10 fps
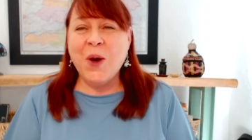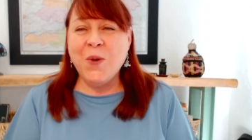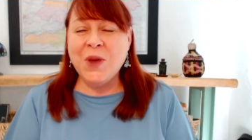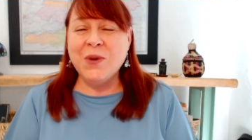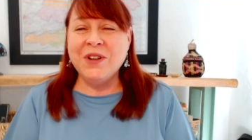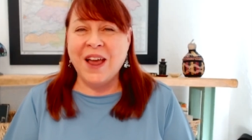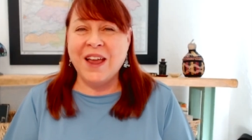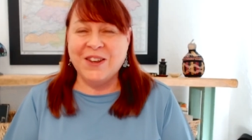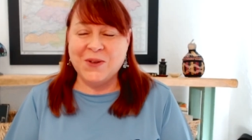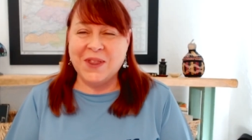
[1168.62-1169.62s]
No, we will
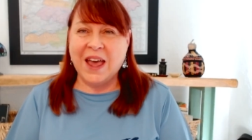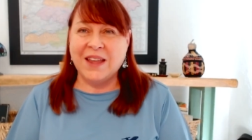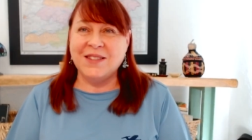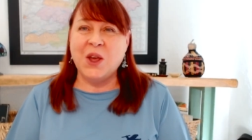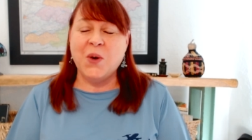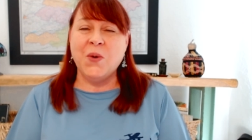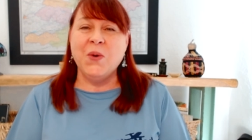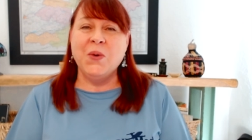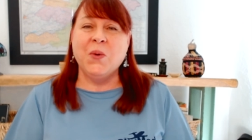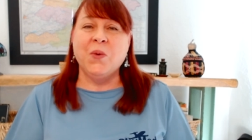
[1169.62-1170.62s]
not do that.
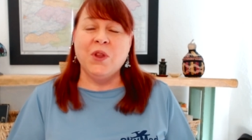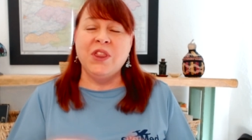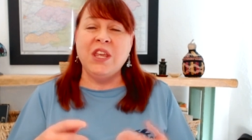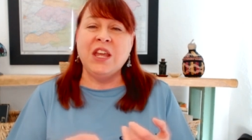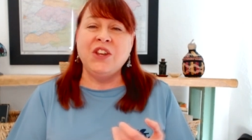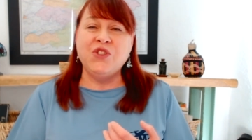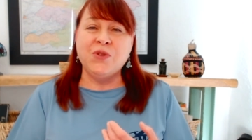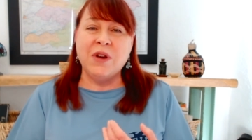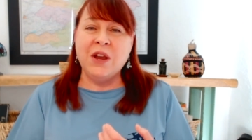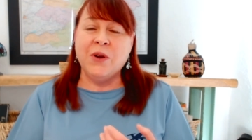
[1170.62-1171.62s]
So the
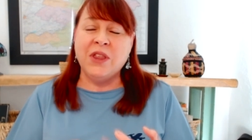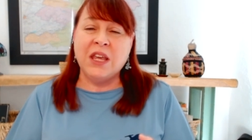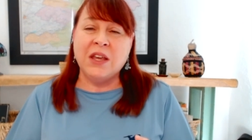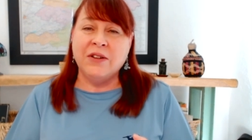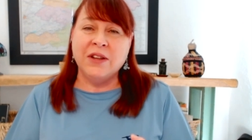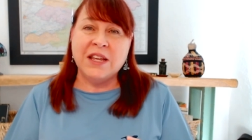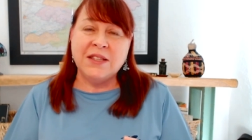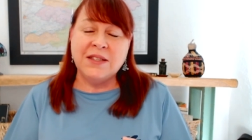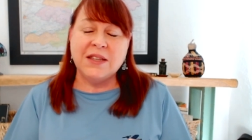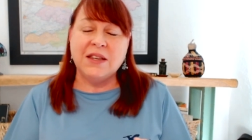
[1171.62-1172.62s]
injury or the
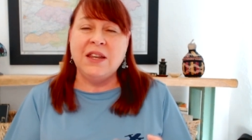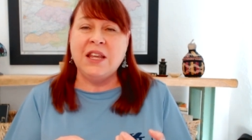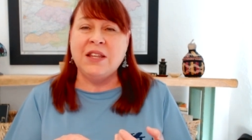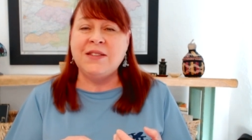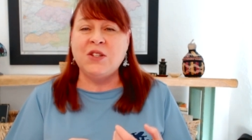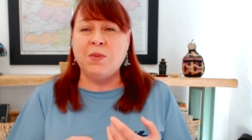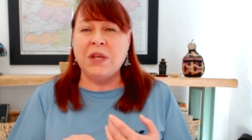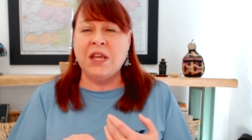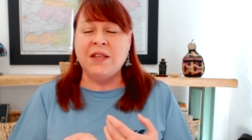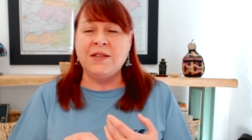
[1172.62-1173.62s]
illness needs to
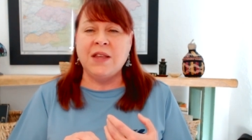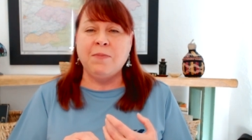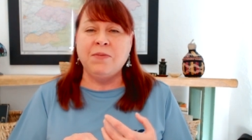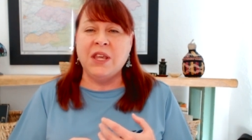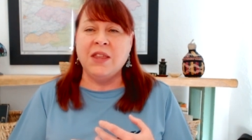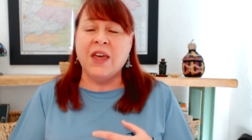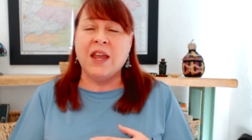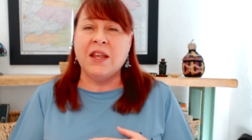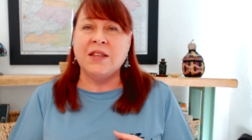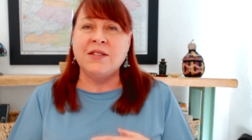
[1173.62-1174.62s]
be something
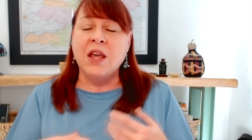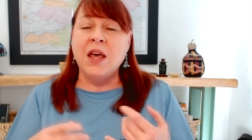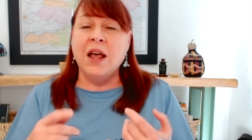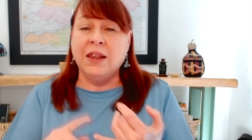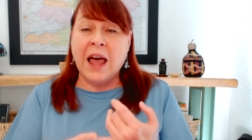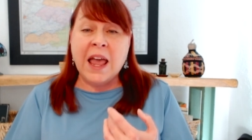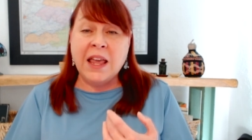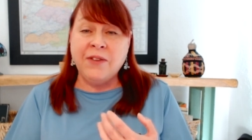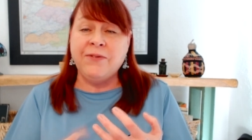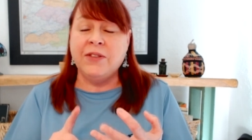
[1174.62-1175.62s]
that is
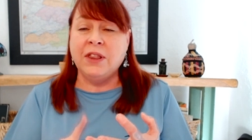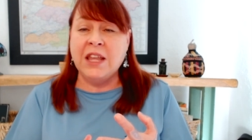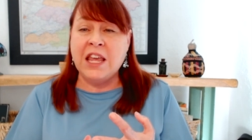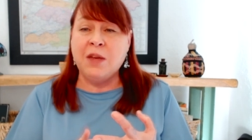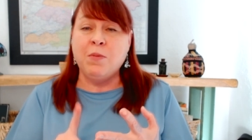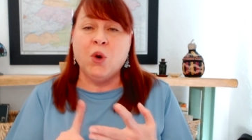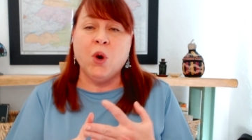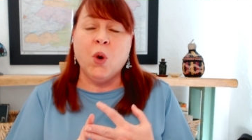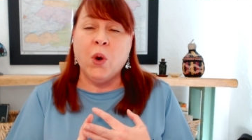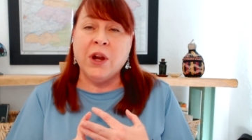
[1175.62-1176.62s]
life, limb,
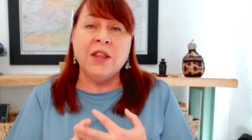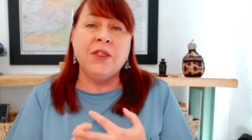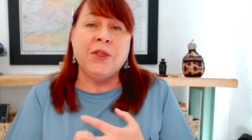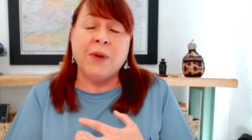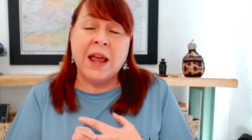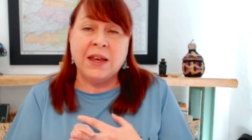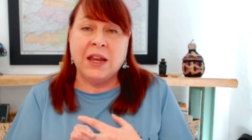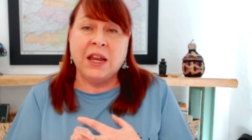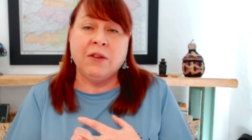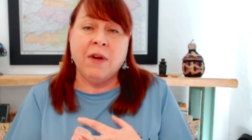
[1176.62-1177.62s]
or organ
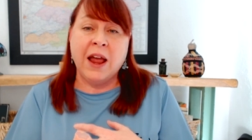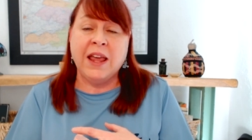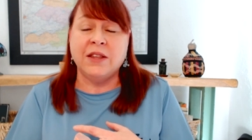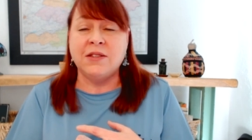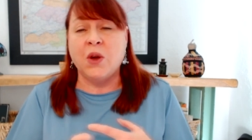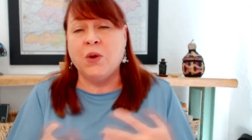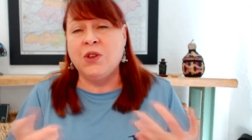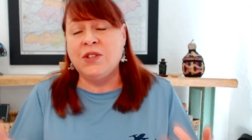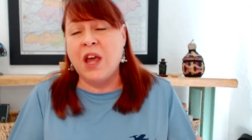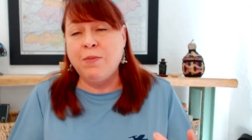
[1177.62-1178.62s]
threatening, right? So
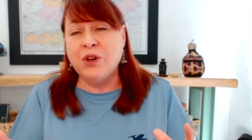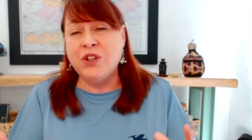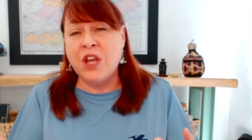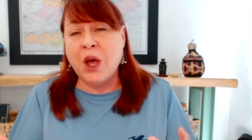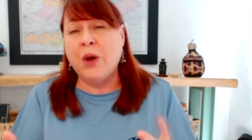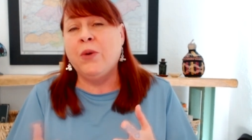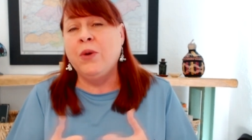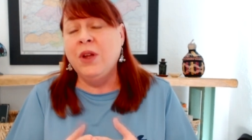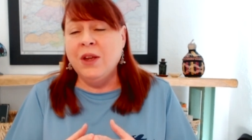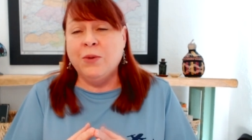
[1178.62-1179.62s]
you stub your
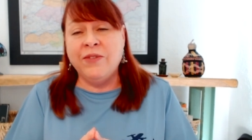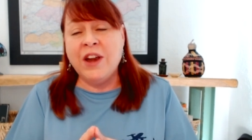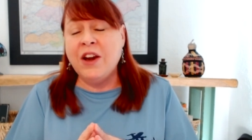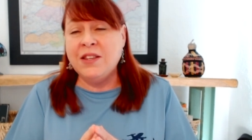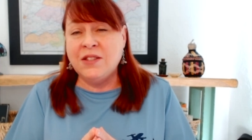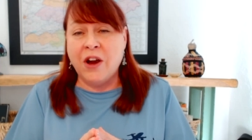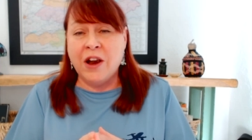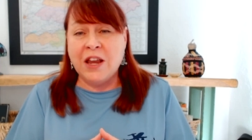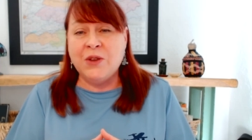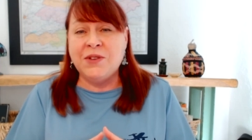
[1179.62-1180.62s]
toe. We're very
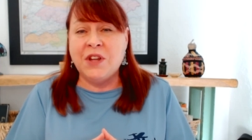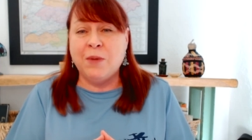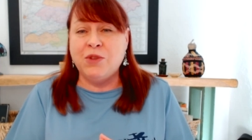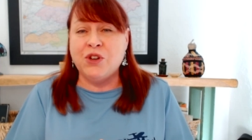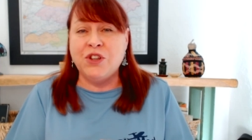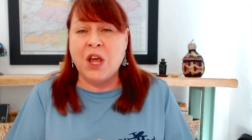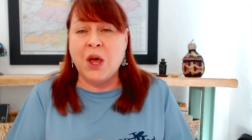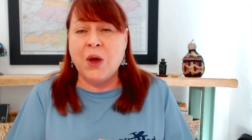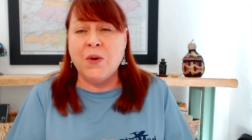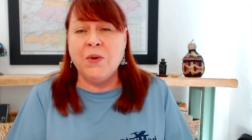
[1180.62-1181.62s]
sorry you stubbed your
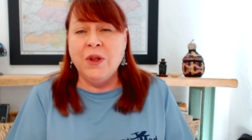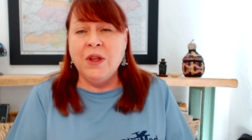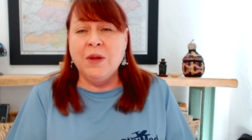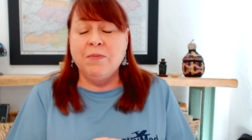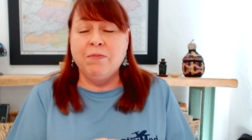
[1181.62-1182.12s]
toe.